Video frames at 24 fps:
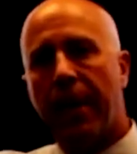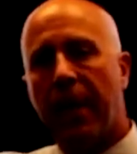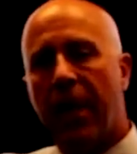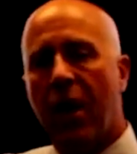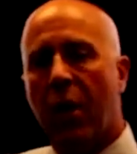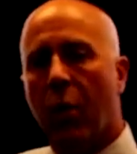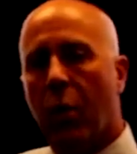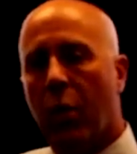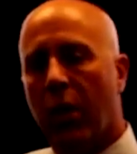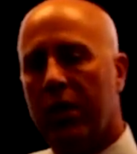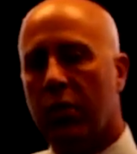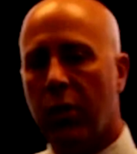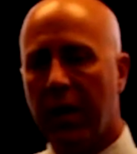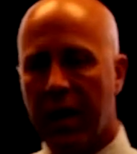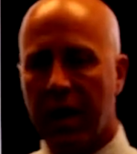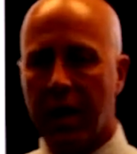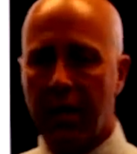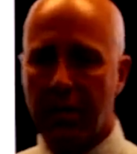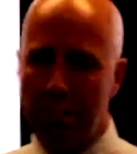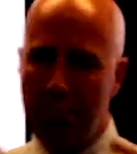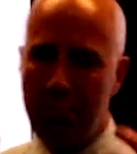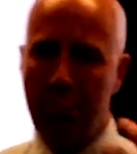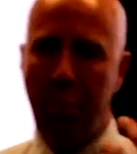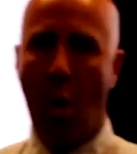When we
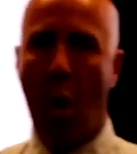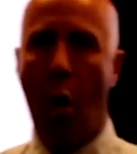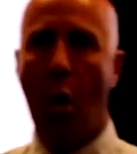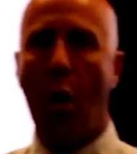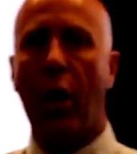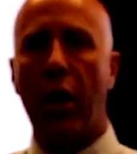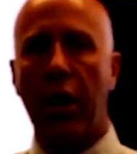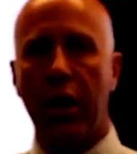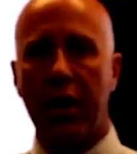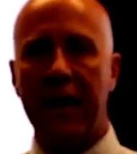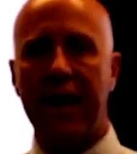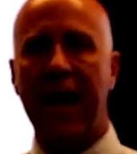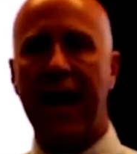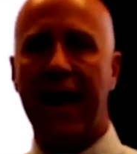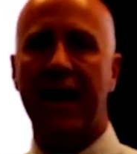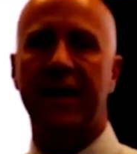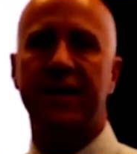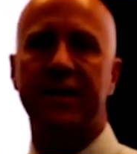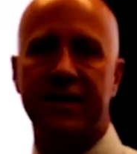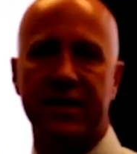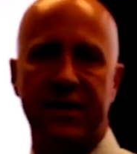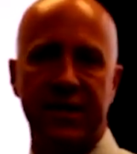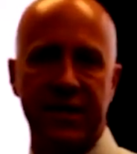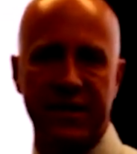are born
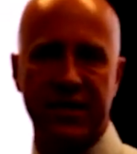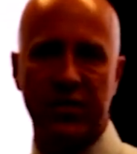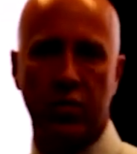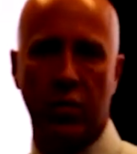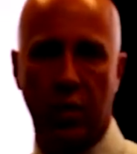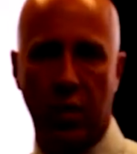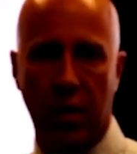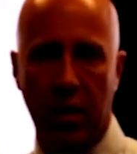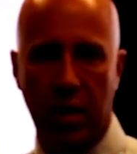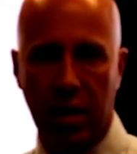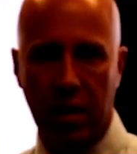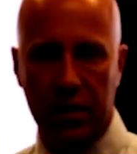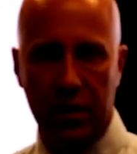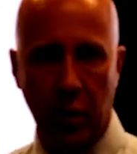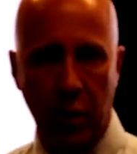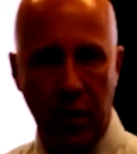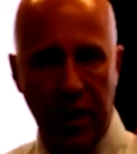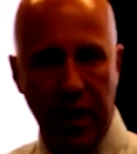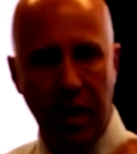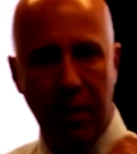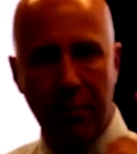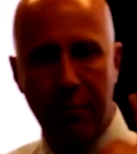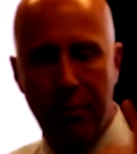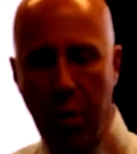into this world, we
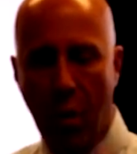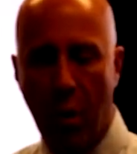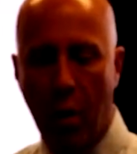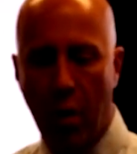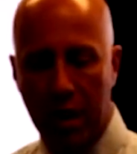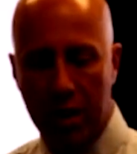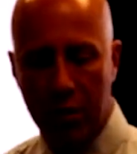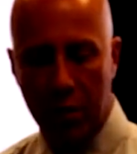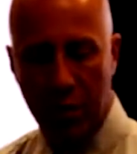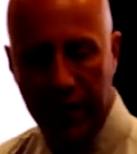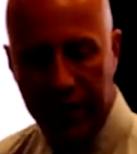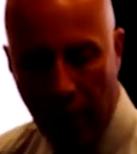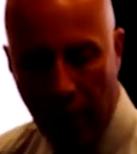are born with